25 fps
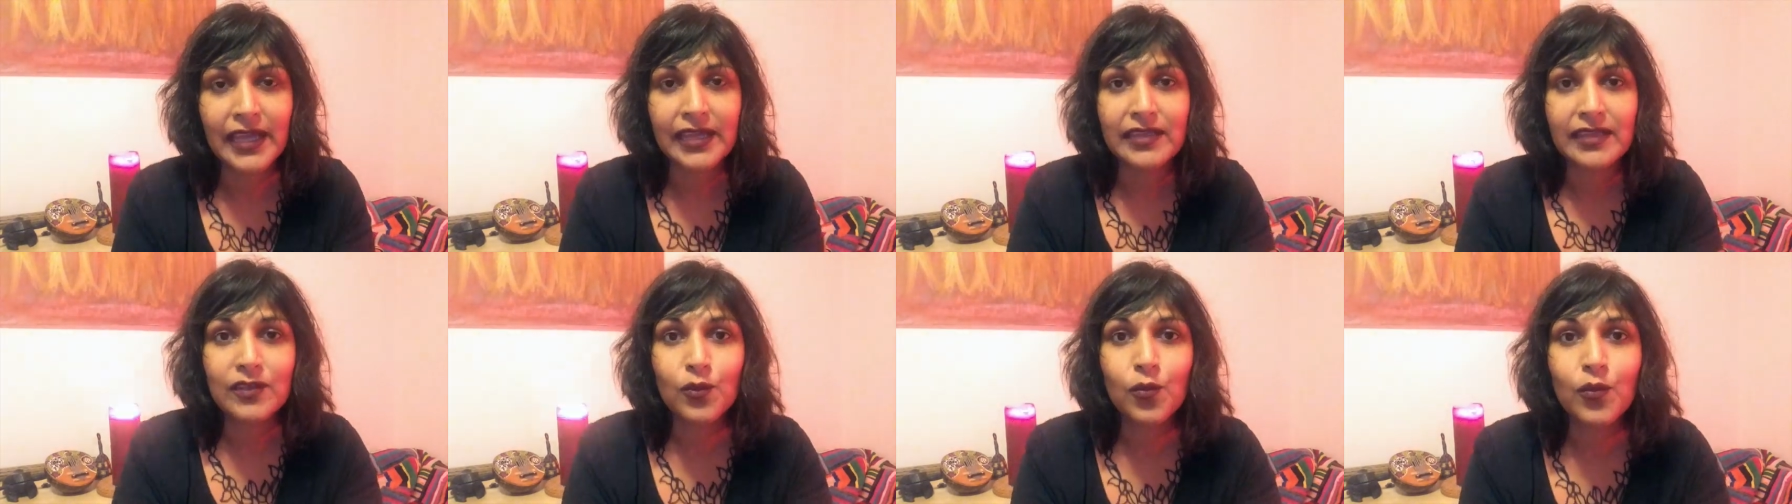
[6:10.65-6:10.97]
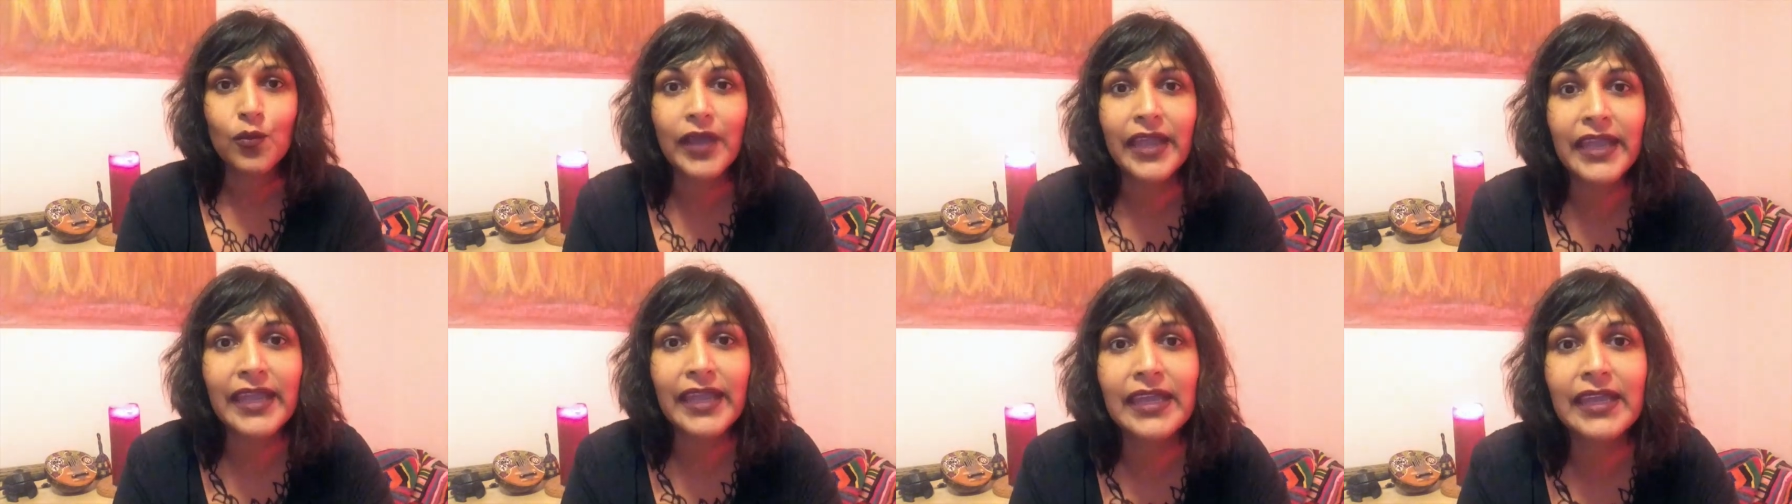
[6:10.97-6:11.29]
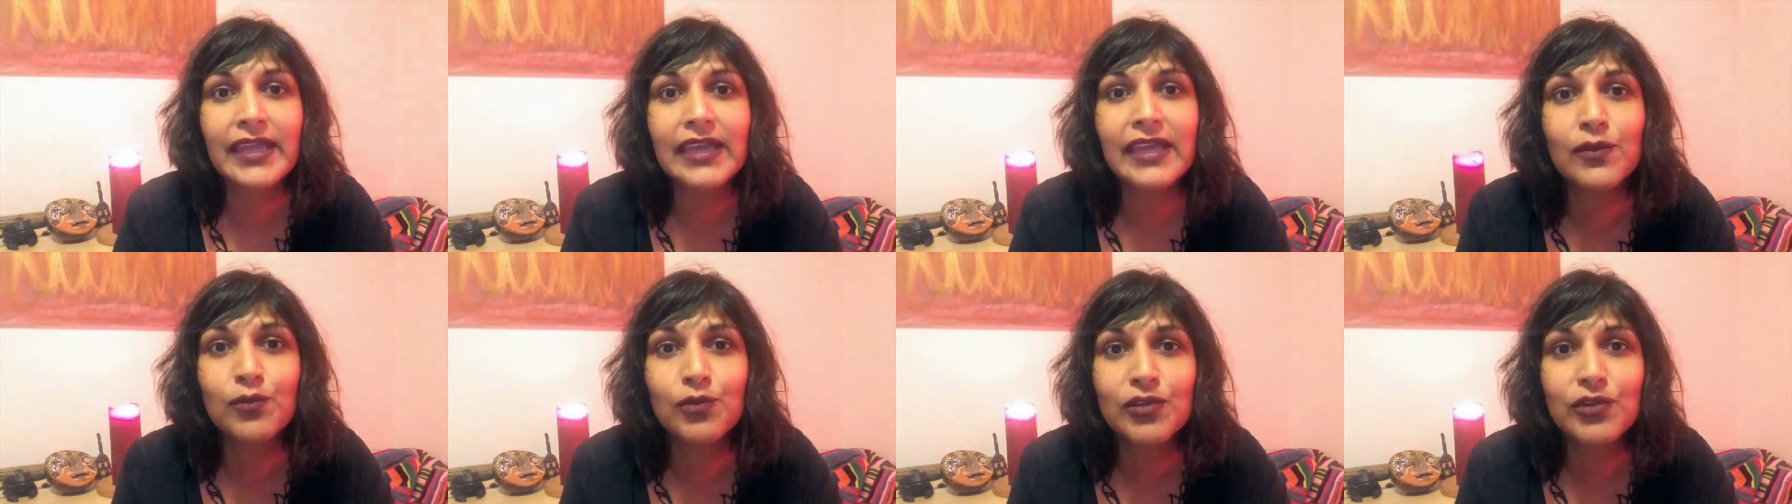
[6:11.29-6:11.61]
The way
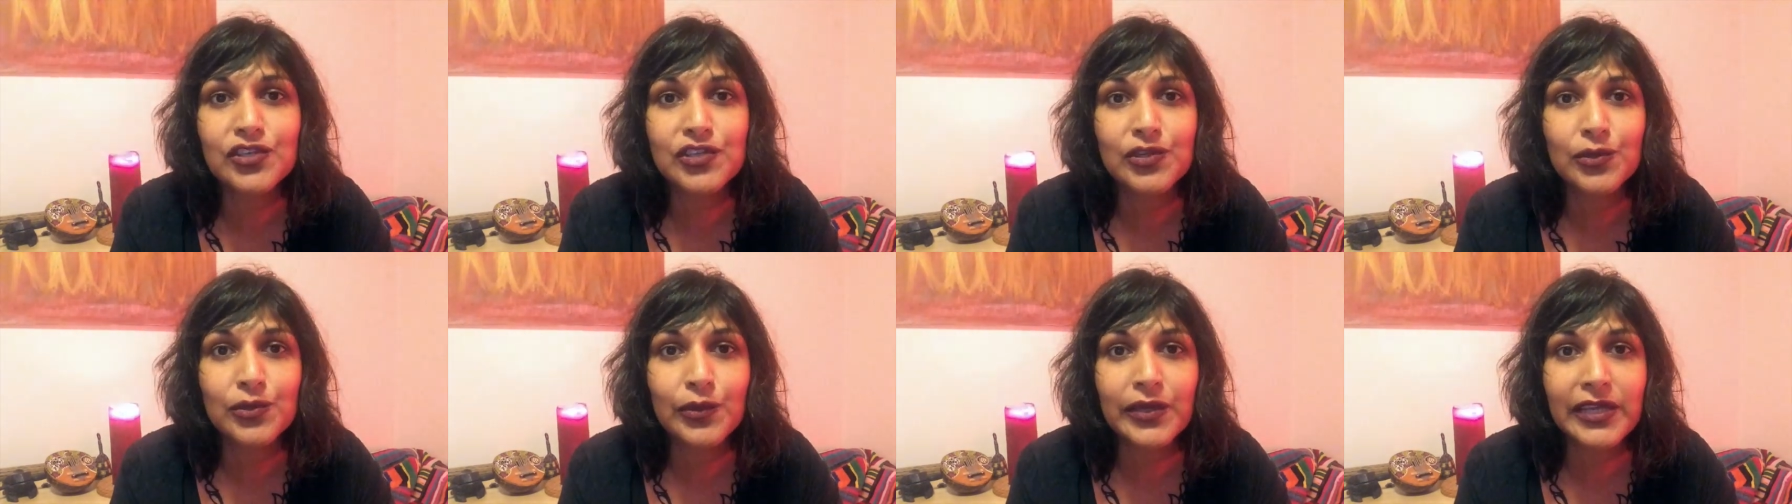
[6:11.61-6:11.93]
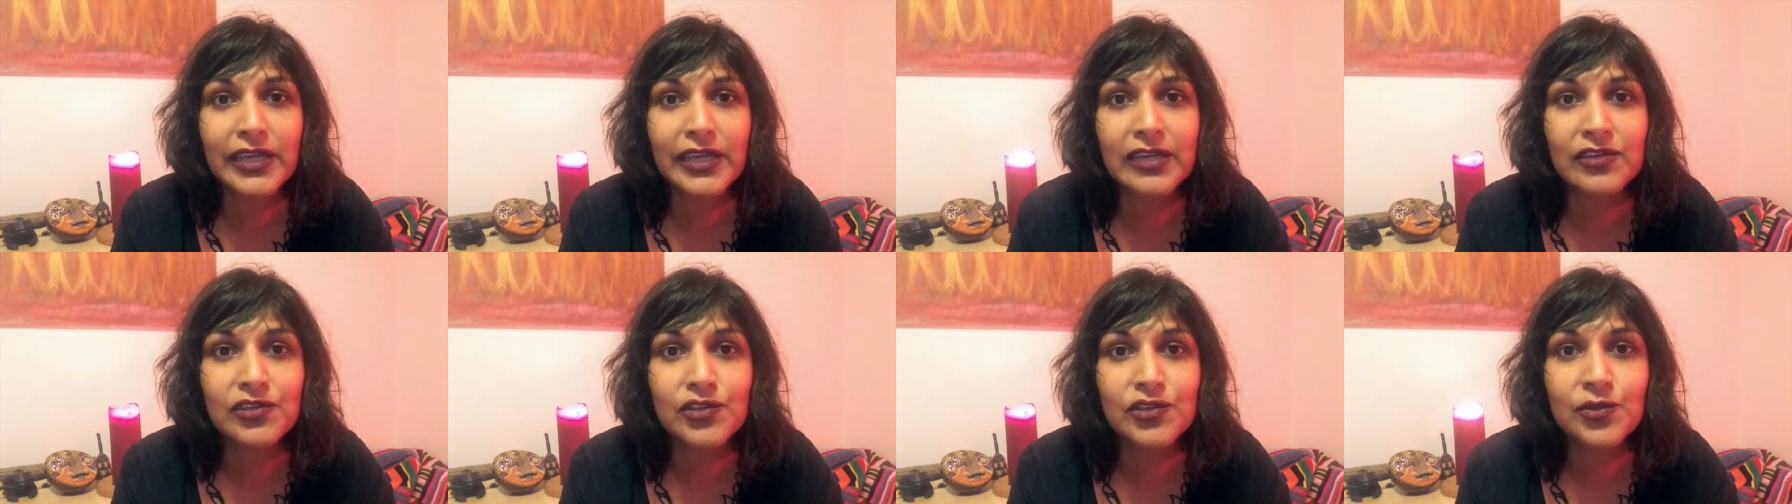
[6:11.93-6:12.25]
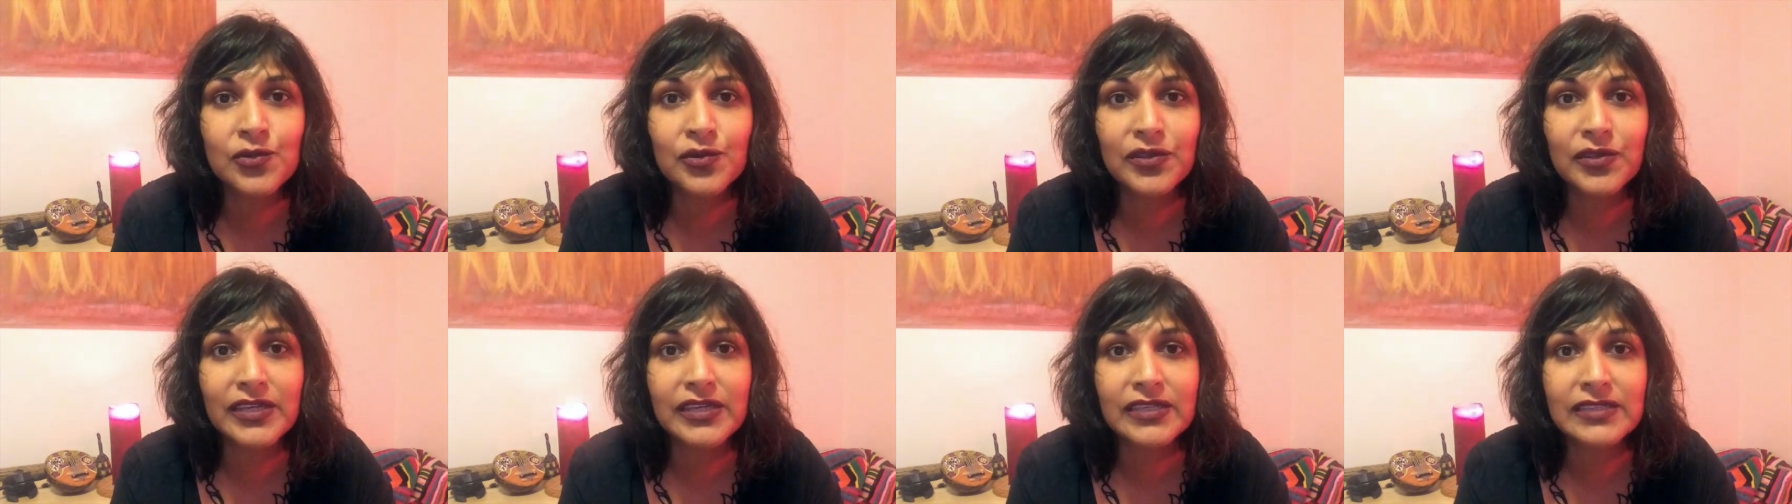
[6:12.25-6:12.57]
in which we can
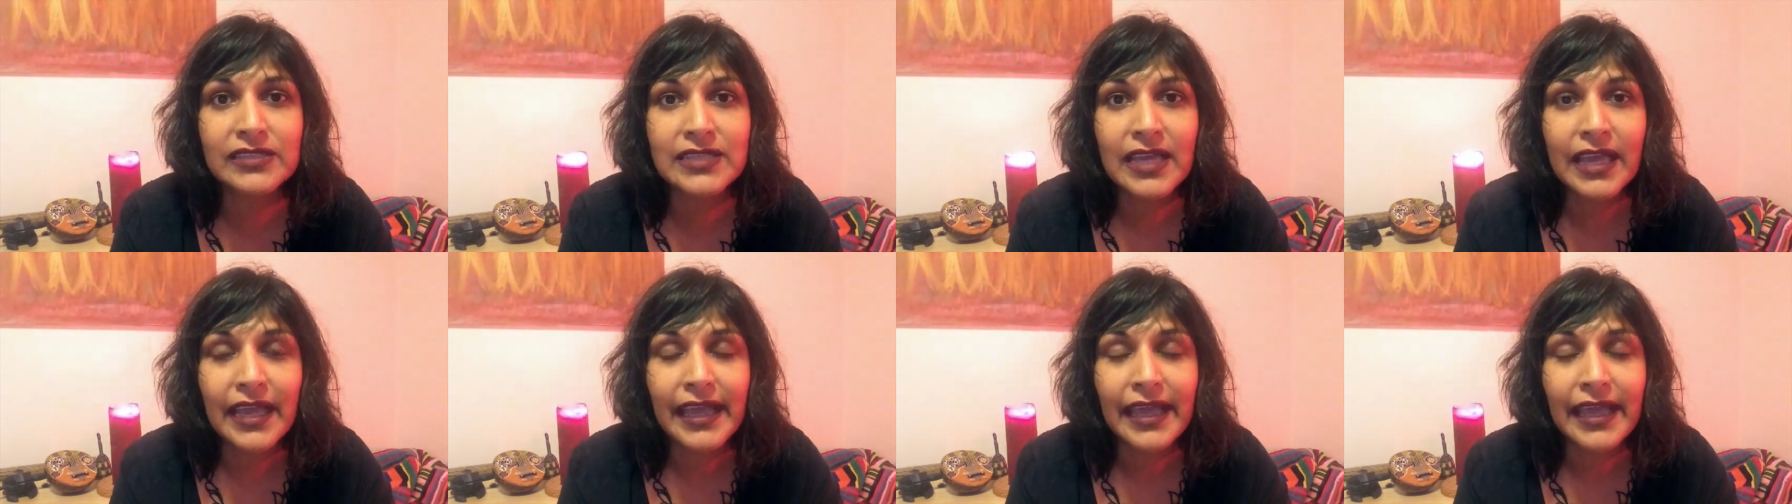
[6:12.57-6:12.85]
do this